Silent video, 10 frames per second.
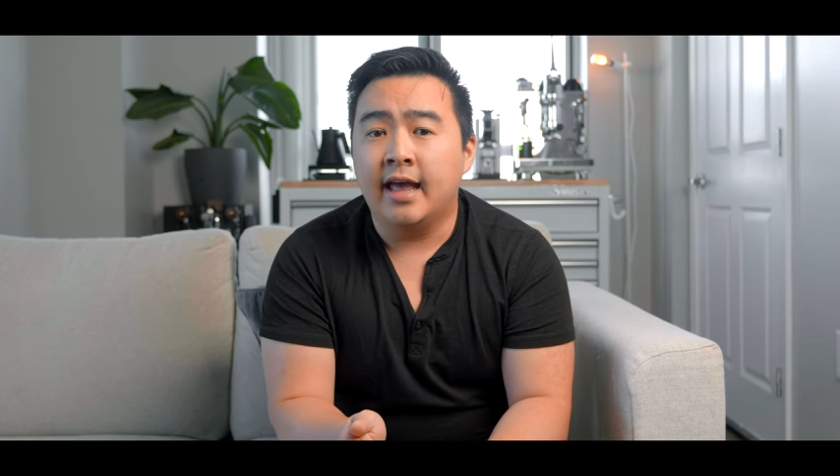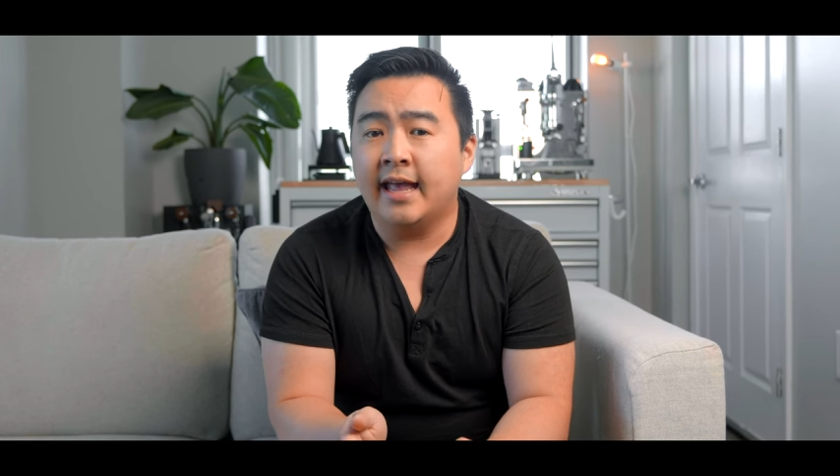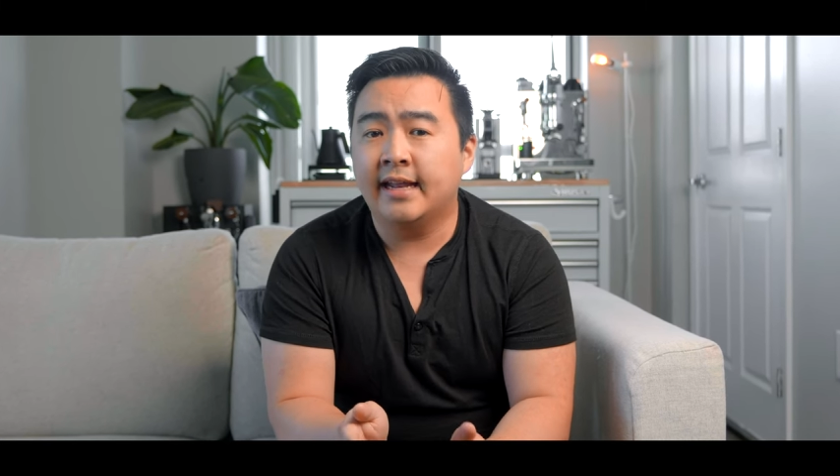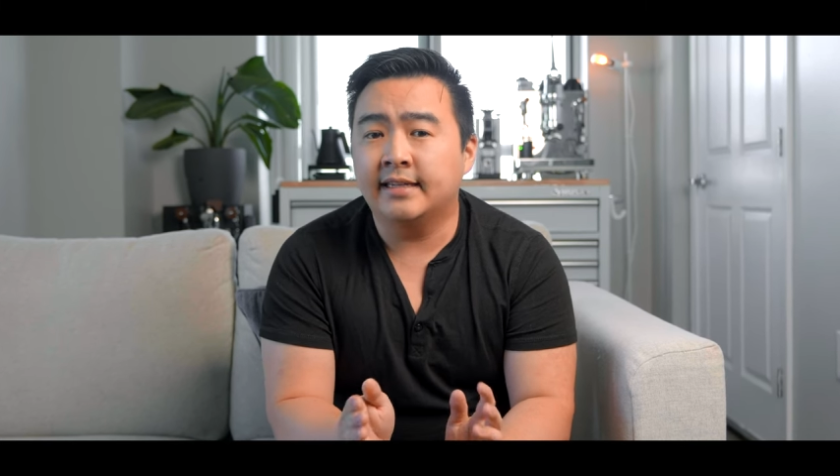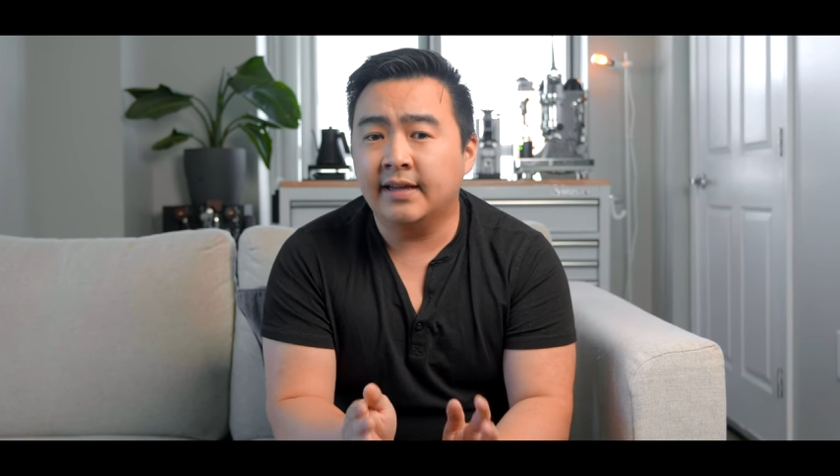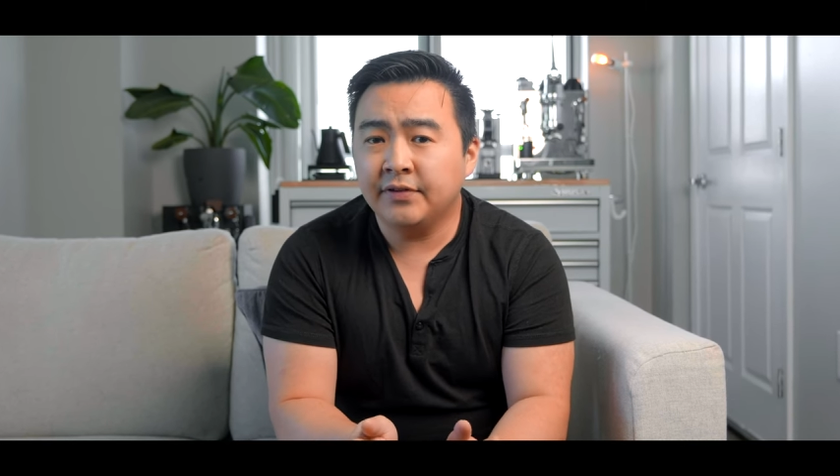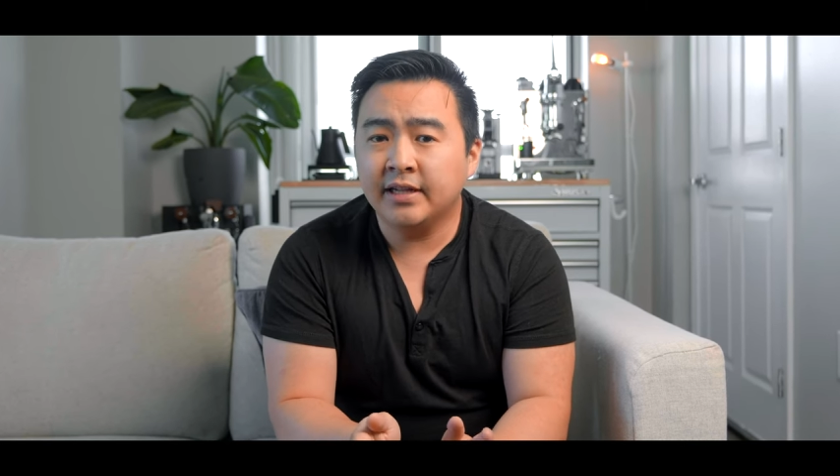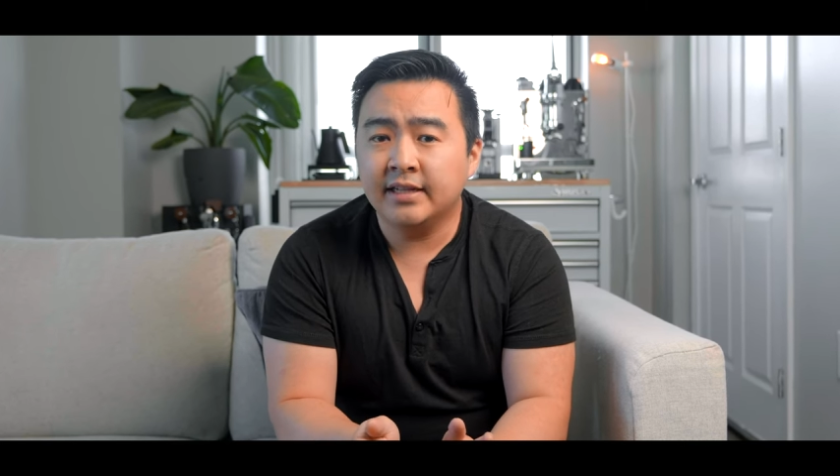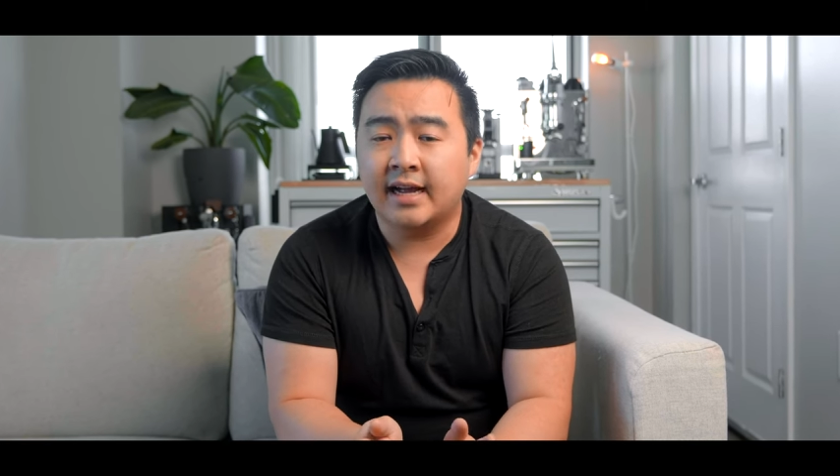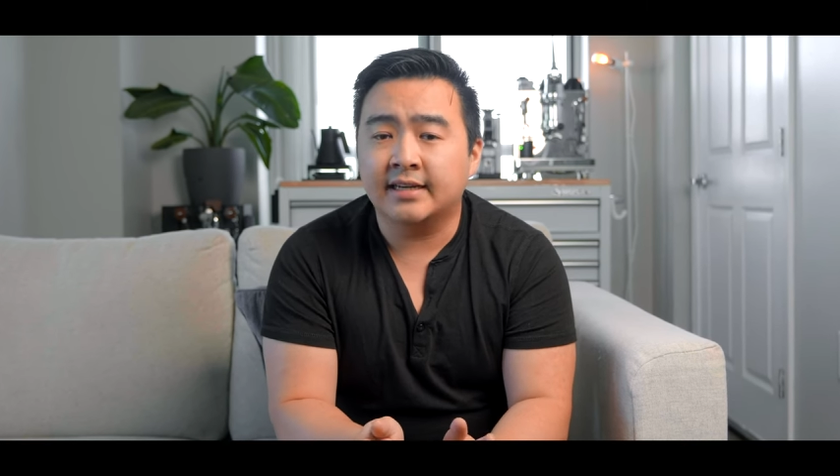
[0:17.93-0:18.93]
and
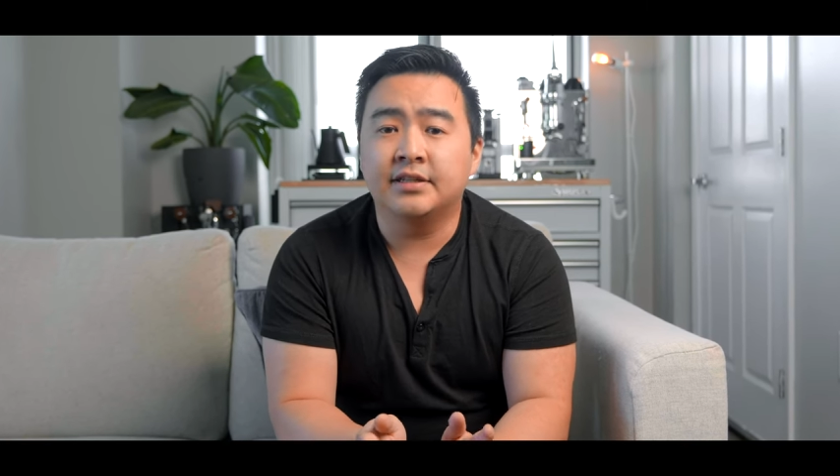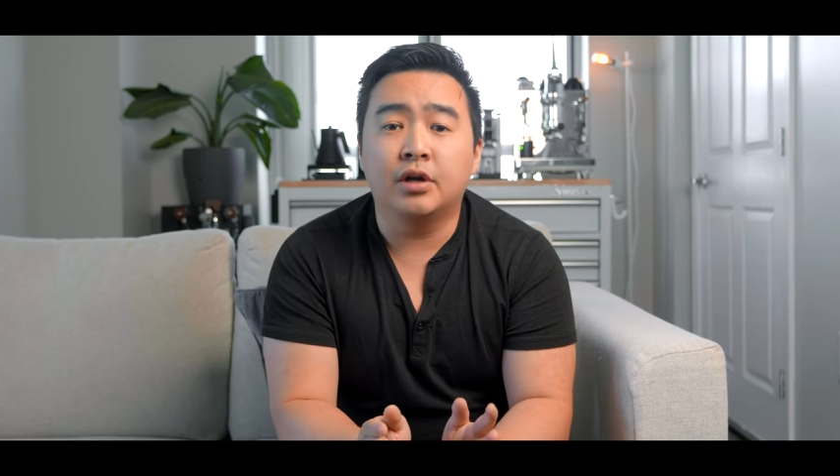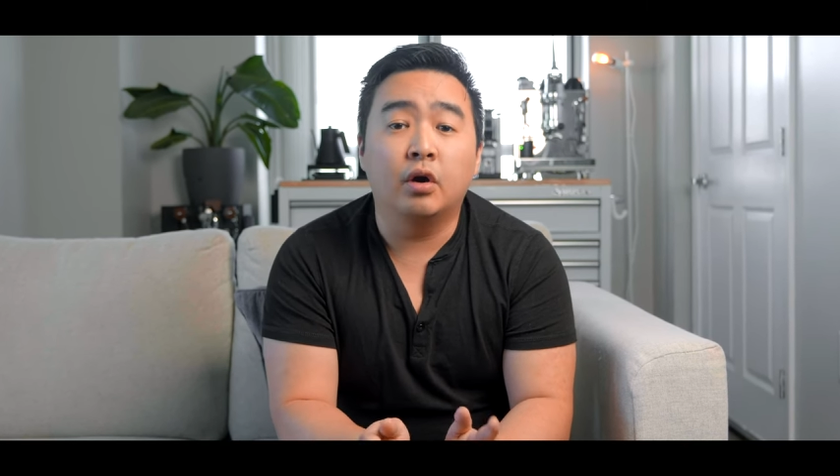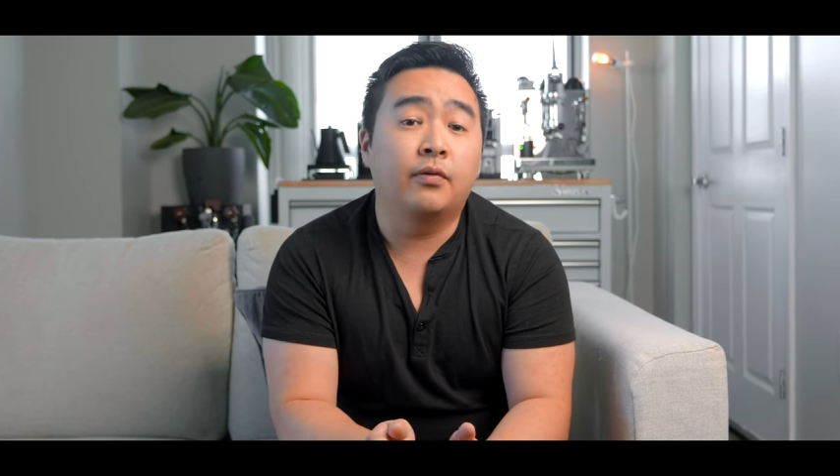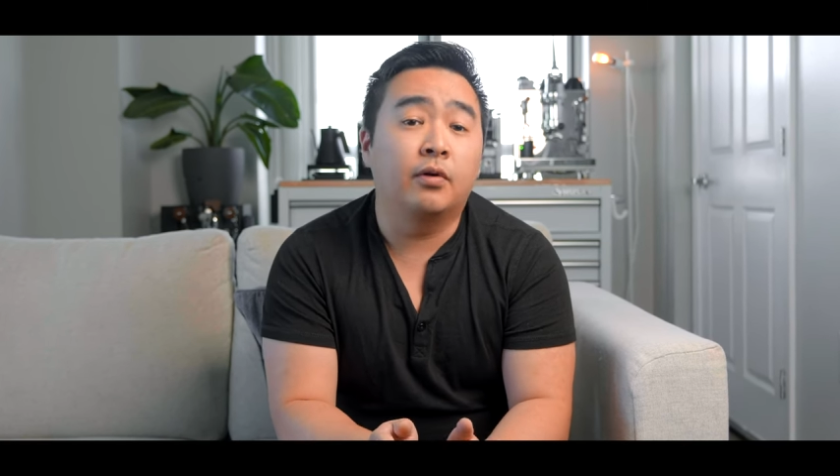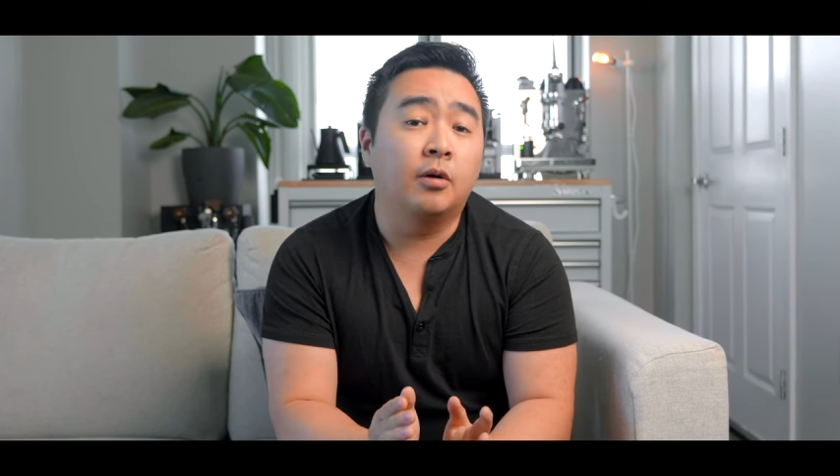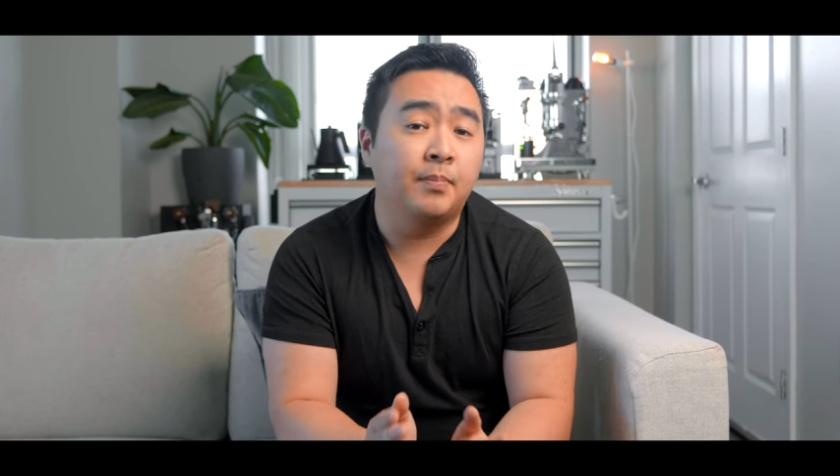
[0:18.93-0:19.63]
definitely lacked in the overall